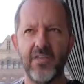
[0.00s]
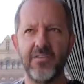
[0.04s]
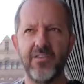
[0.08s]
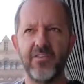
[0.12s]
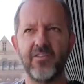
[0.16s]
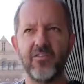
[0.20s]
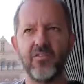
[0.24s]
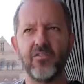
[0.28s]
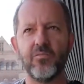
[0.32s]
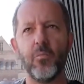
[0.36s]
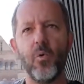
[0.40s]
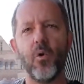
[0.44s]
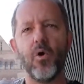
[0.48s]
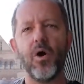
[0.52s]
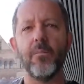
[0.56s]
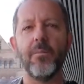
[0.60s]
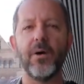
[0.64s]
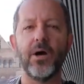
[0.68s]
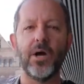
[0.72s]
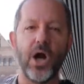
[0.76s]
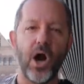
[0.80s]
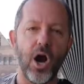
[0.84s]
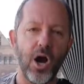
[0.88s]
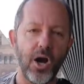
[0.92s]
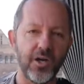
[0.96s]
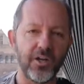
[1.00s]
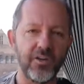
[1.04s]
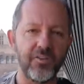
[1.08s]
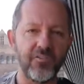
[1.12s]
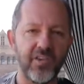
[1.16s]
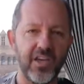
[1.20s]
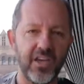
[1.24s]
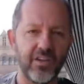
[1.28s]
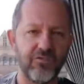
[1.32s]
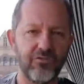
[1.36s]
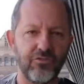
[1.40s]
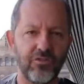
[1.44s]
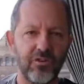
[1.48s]
This is more about
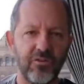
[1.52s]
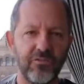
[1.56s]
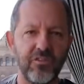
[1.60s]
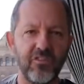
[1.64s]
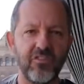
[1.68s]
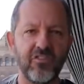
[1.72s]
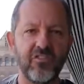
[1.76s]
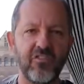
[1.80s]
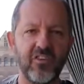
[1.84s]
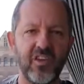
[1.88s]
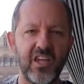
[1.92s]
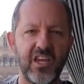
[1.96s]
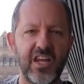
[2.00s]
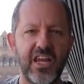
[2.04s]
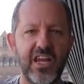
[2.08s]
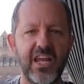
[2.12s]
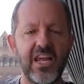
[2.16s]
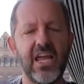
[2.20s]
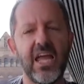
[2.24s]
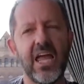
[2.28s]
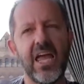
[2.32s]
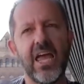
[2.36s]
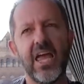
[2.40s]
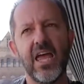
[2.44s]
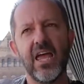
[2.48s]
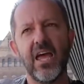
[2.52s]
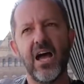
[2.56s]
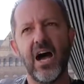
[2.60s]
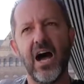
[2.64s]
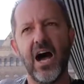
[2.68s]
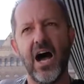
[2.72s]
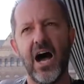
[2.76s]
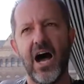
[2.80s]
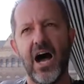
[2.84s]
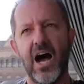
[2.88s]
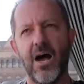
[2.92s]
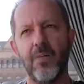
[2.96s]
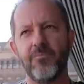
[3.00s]
architecture of the city,
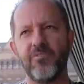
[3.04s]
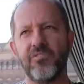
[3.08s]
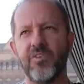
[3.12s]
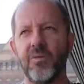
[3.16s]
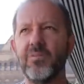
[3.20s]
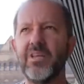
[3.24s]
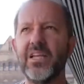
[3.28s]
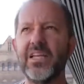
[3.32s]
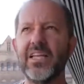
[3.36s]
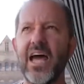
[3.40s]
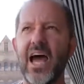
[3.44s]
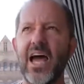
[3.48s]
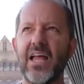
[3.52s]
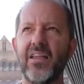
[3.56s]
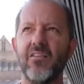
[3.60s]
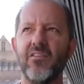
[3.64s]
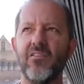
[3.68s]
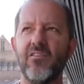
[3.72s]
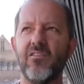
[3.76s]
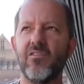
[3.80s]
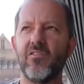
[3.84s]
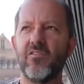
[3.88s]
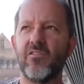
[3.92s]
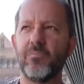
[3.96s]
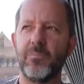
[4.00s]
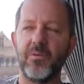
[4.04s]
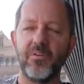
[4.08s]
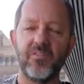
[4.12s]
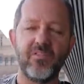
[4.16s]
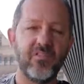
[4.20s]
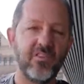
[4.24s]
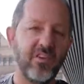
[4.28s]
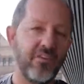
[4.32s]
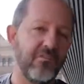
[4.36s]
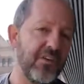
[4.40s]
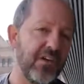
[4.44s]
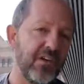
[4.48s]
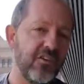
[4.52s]
something that's
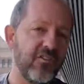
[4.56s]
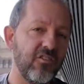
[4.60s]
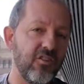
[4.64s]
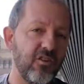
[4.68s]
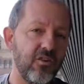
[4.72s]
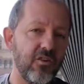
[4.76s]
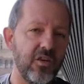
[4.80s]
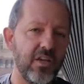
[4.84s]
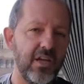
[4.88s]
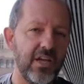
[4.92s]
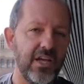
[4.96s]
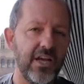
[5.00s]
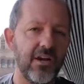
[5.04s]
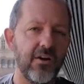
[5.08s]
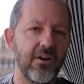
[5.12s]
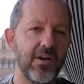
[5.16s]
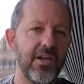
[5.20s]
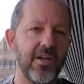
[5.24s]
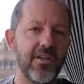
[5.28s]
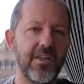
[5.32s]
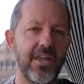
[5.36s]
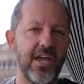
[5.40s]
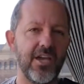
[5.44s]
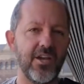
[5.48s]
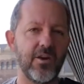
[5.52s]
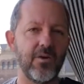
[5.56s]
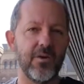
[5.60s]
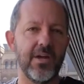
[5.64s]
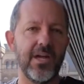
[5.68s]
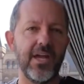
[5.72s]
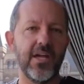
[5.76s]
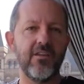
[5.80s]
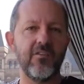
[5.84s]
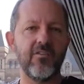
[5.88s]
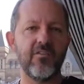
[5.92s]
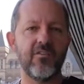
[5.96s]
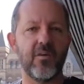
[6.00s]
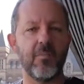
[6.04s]
specific to the area that you're
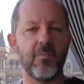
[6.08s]
in,